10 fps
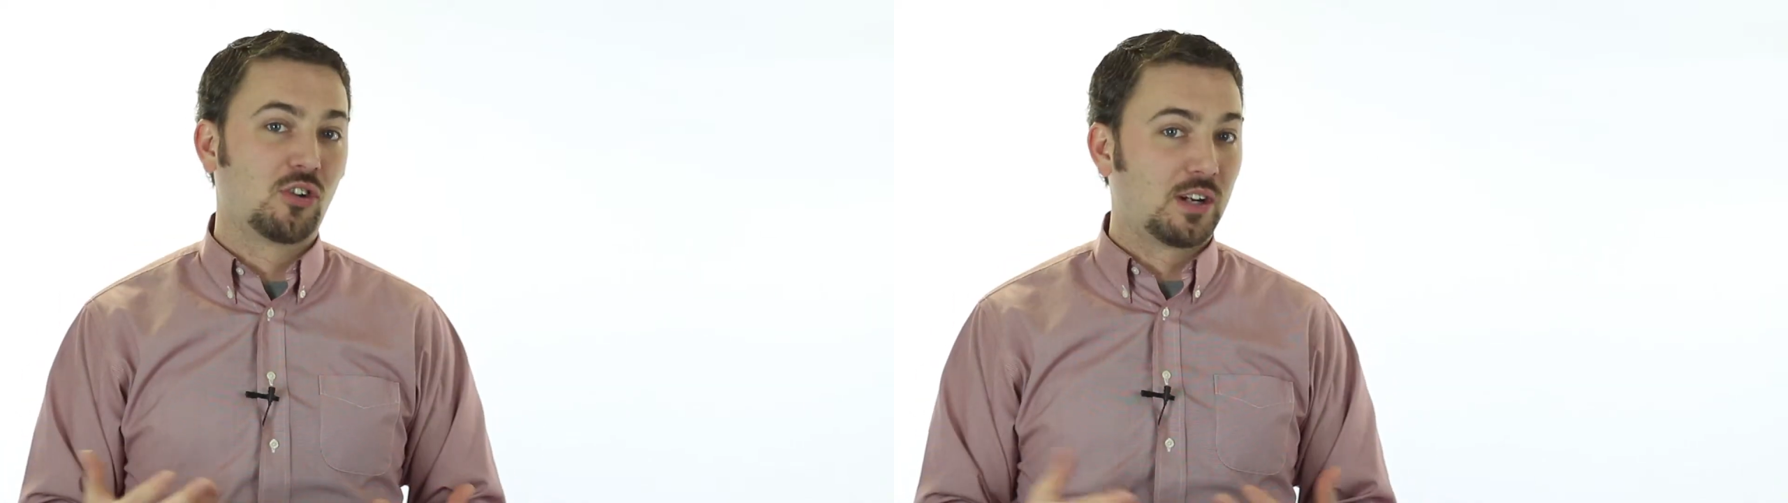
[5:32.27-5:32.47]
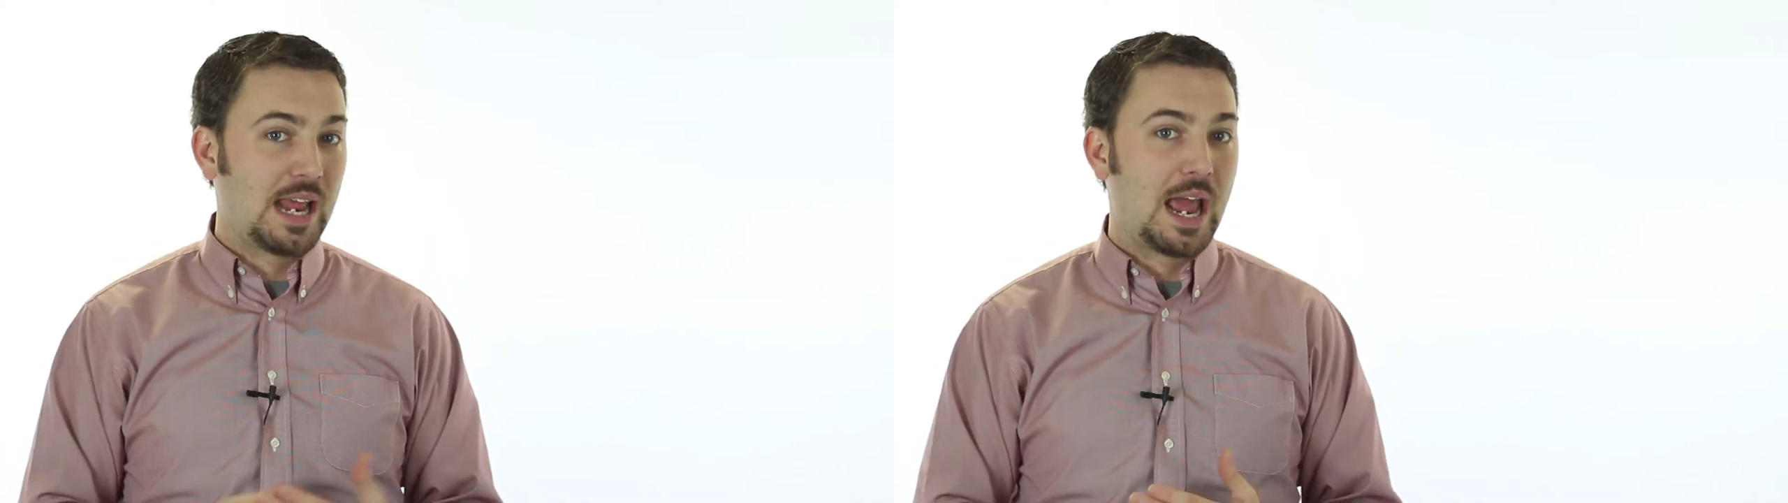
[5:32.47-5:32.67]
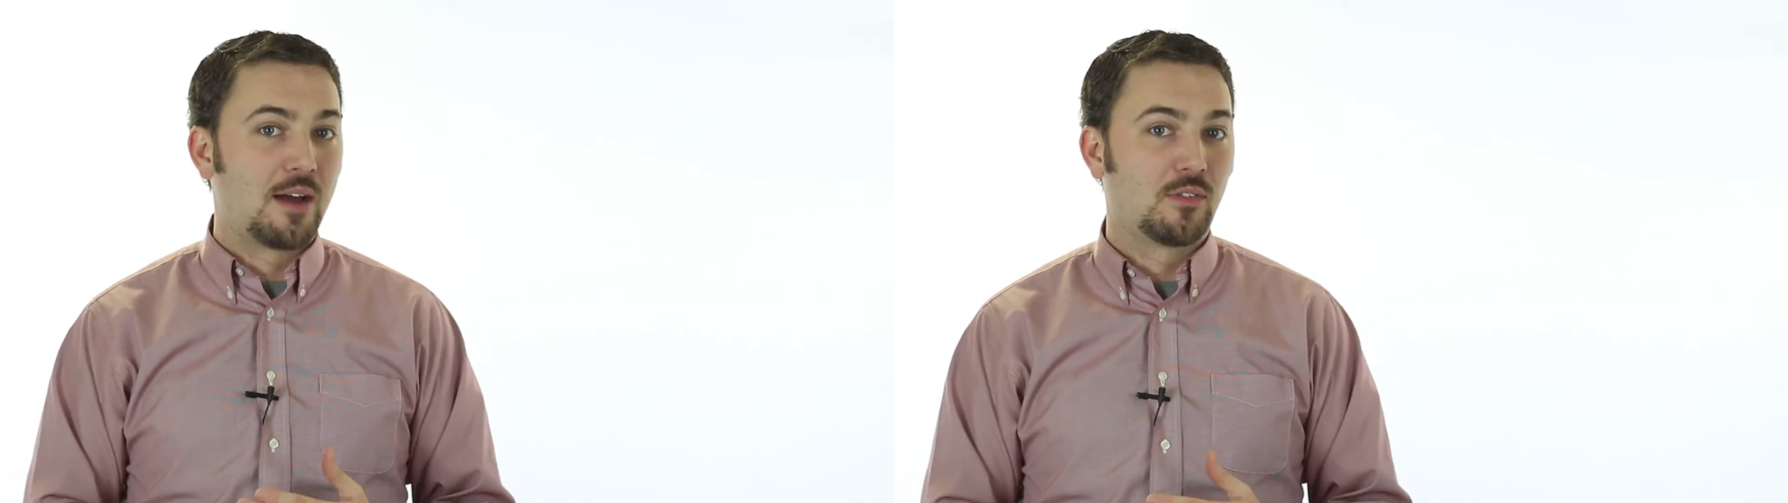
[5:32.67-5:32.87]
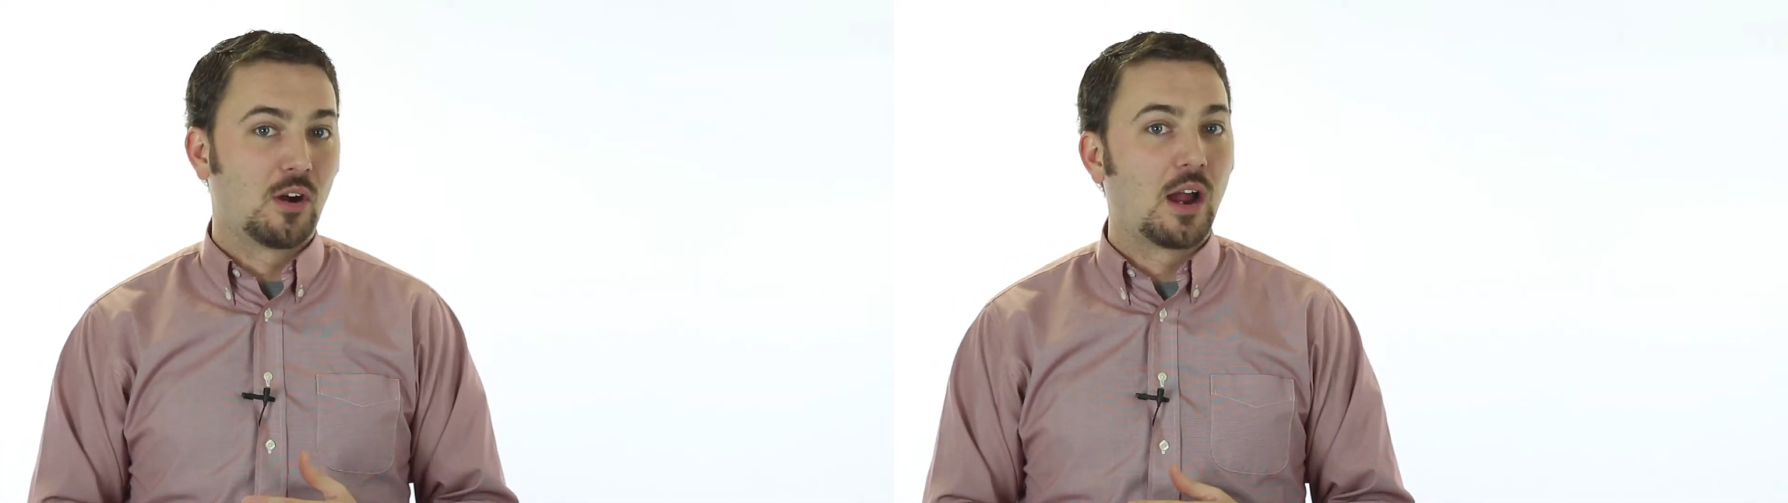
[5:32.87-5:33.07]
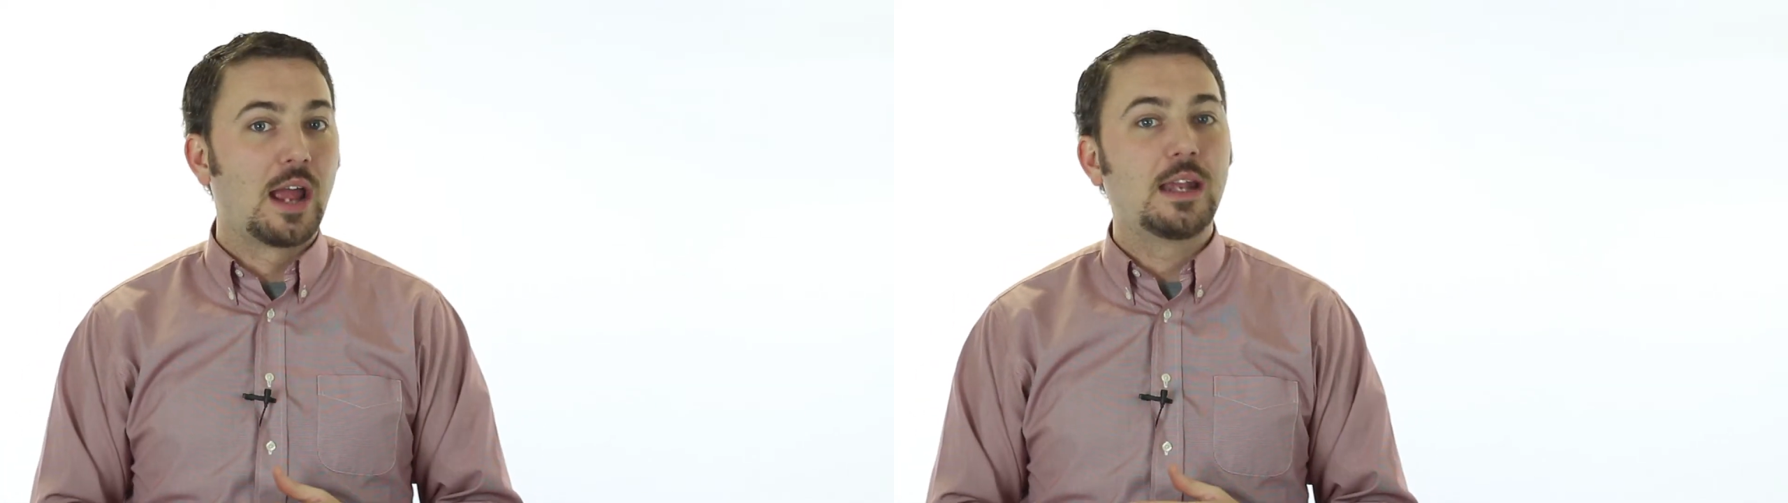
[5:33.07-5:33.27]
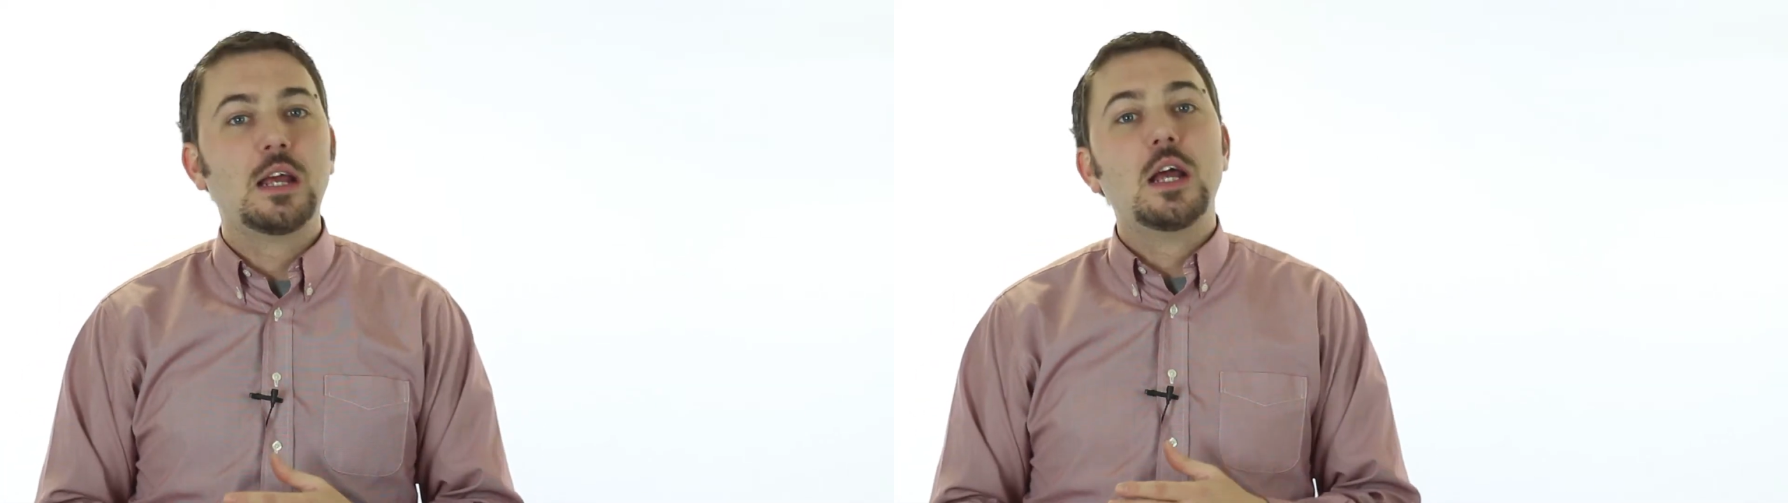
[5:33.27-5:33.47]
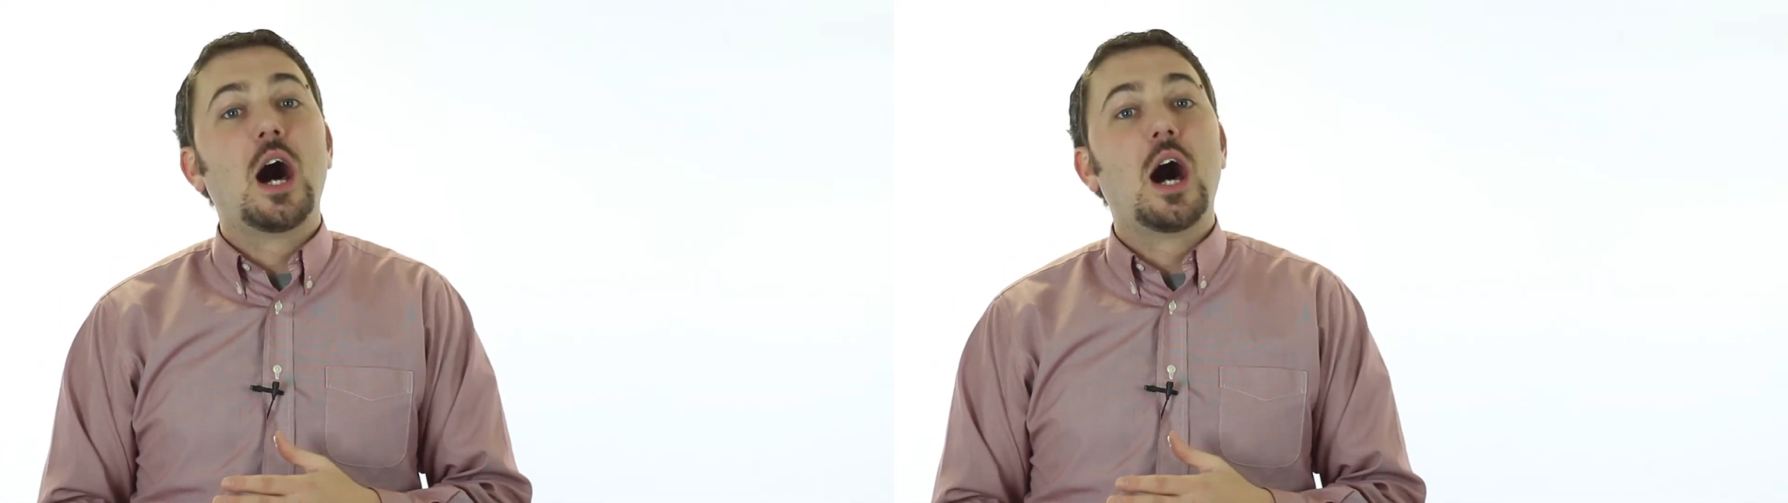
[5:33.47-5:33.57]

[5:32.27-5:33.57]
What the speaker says: you're going to have, all right?